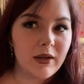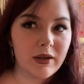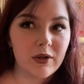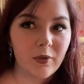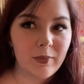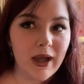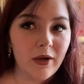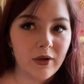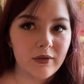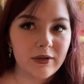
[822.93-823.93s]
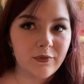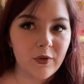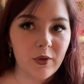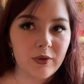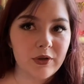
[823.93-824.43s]
background
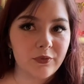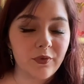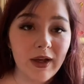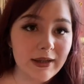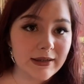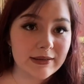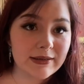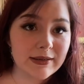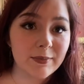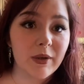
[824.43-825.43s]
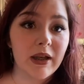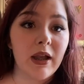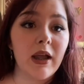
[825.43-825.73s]
info and your finances, but